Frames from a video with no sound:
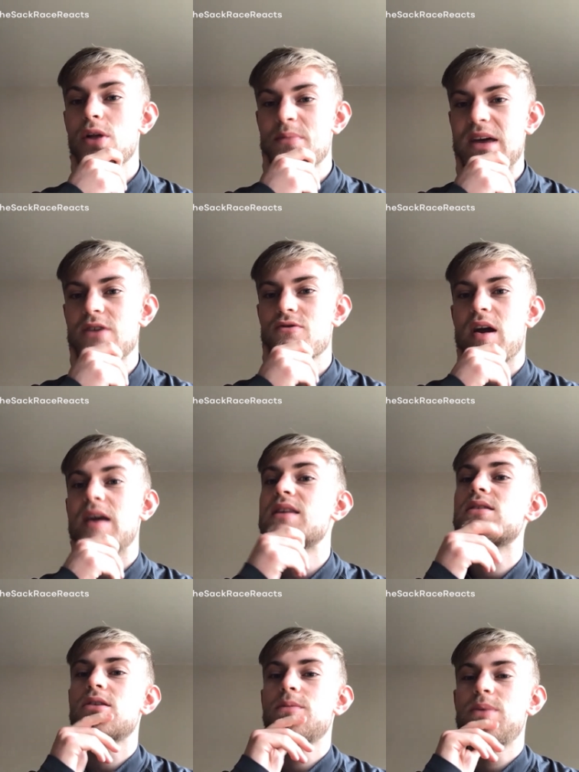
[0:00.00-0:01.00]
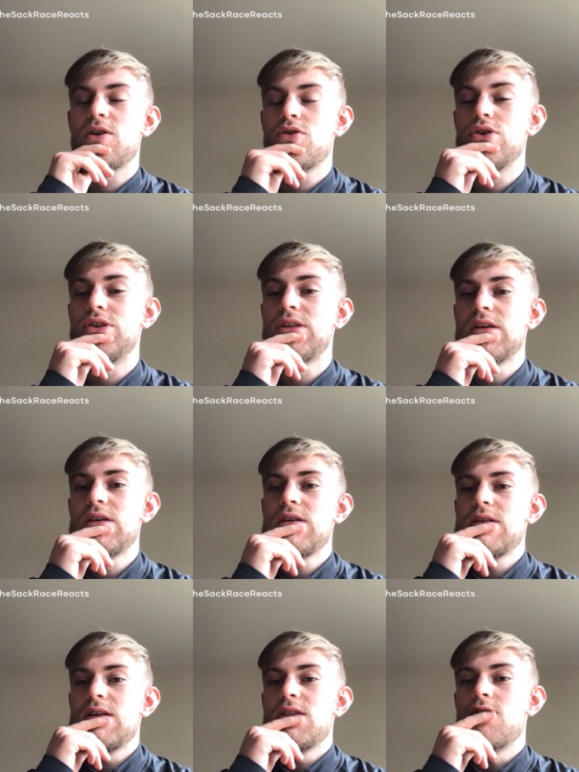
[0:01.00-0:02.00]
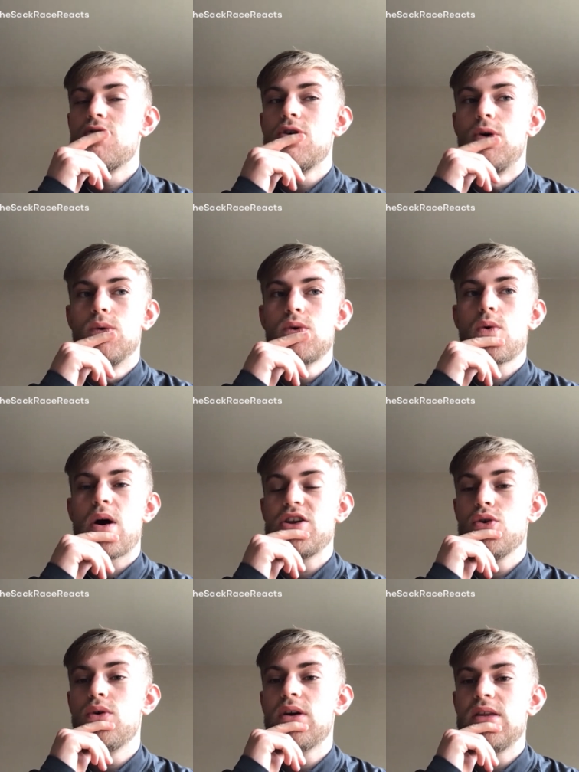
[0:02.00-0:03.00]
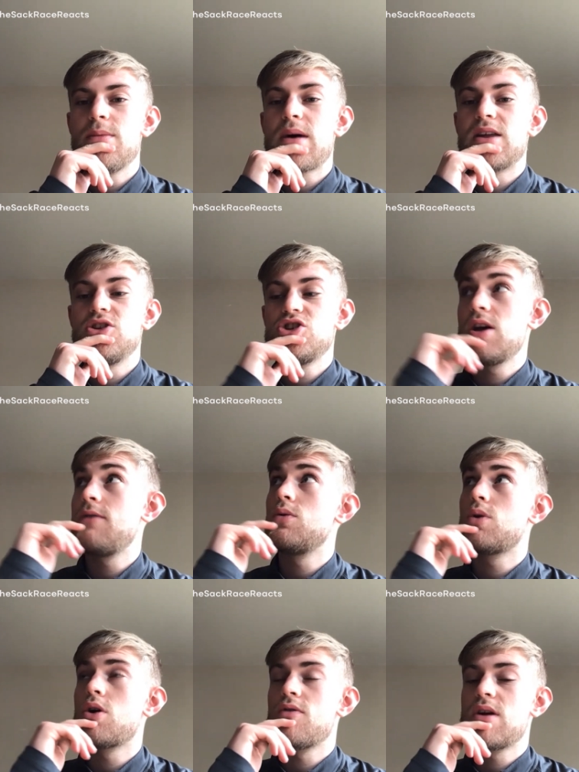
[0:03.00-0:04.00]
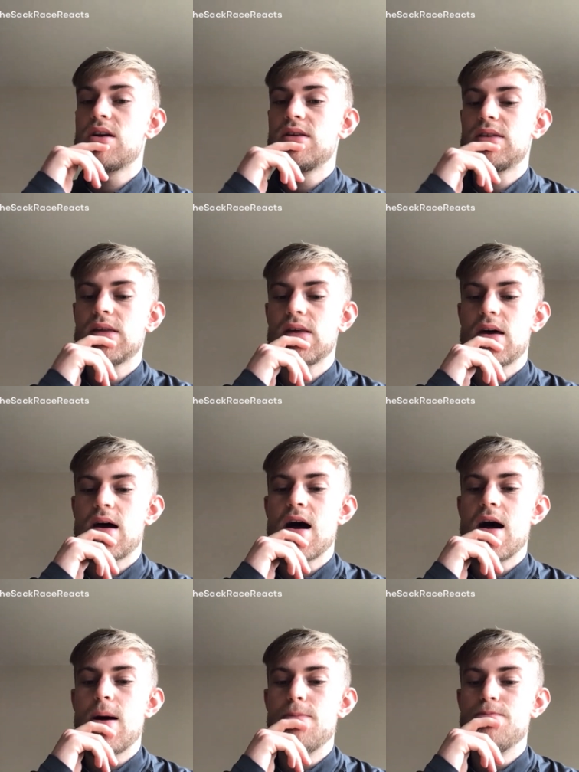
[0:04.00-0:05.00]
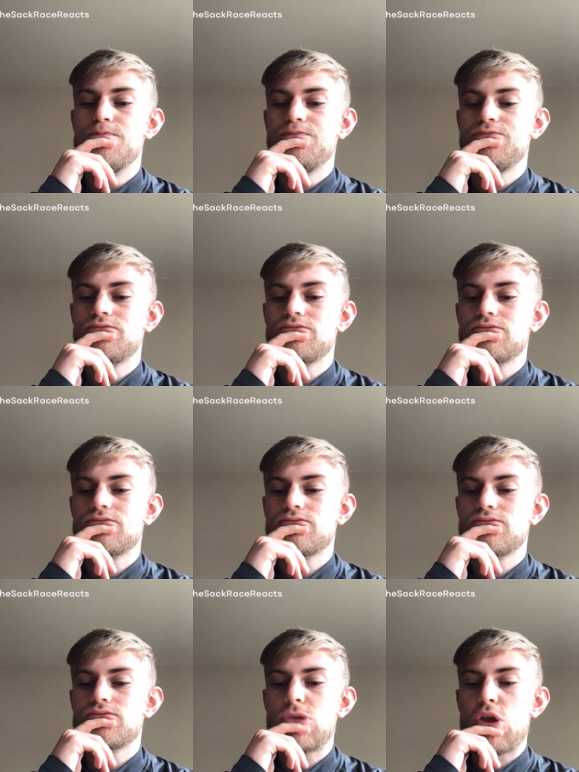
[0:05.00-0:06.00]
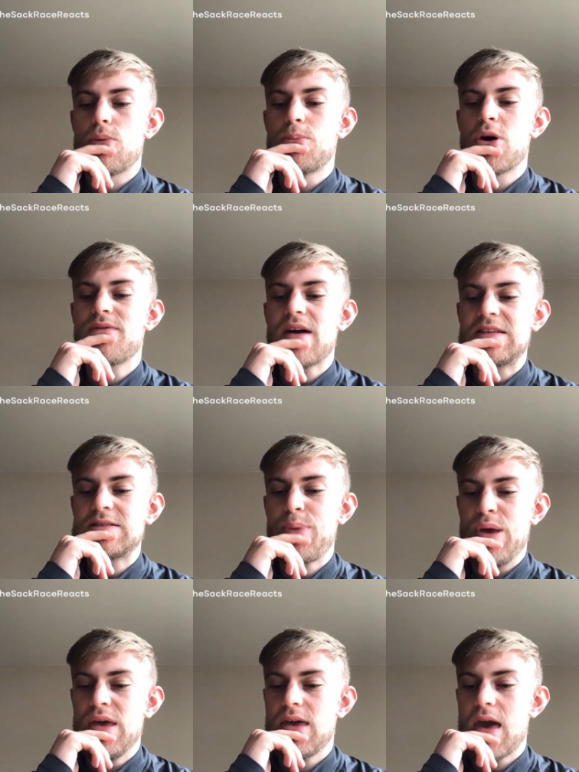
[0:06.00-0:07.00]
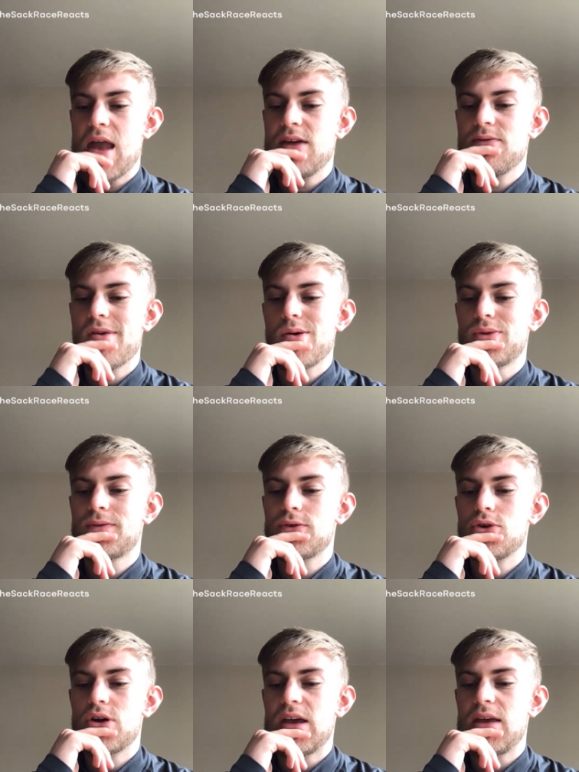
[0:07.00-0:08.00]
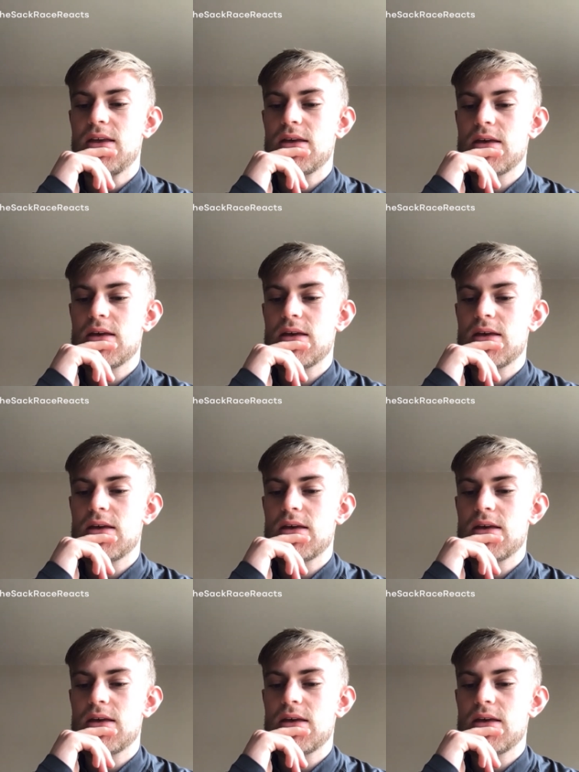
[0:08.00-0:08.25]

a big risk because they're all quite young in the managerial careers. But if I had to pick any of those three,